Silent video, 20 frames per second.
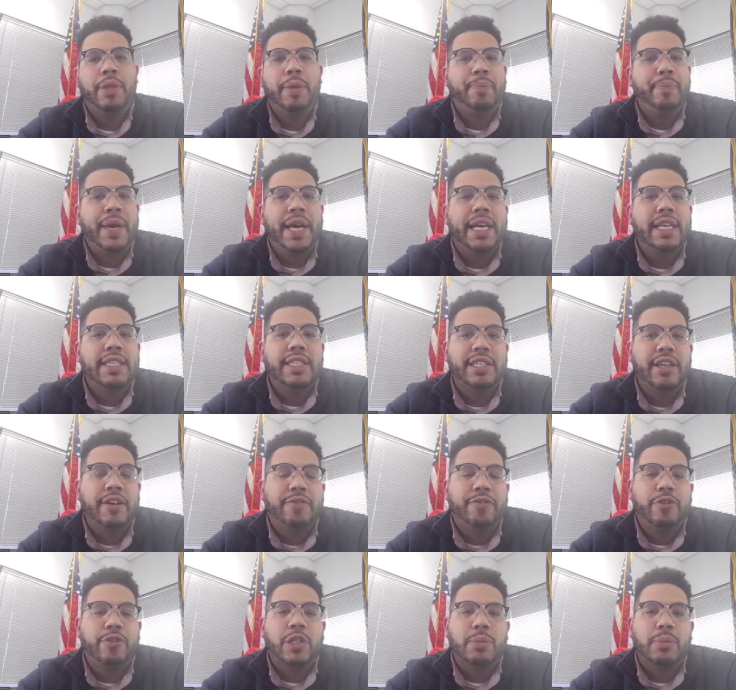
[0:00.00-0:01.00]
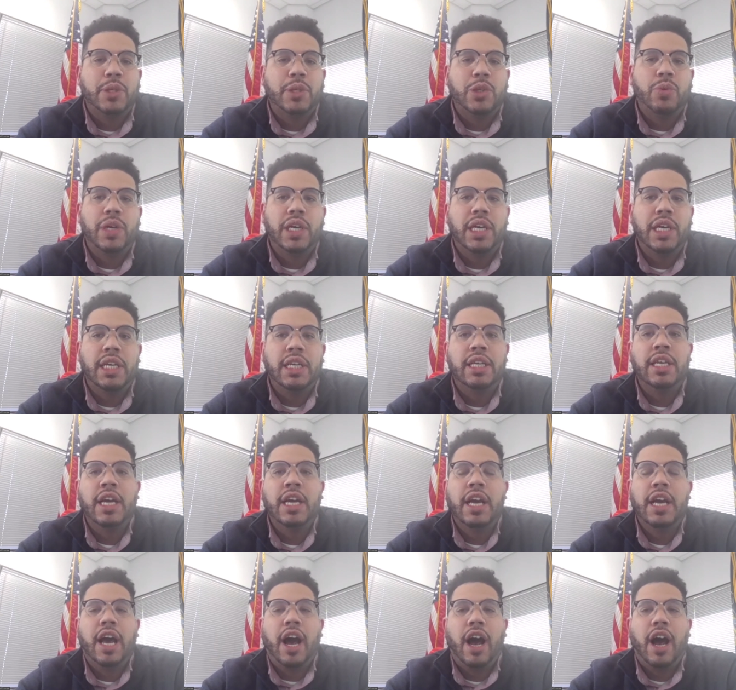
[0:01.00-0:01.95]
the biggest difference between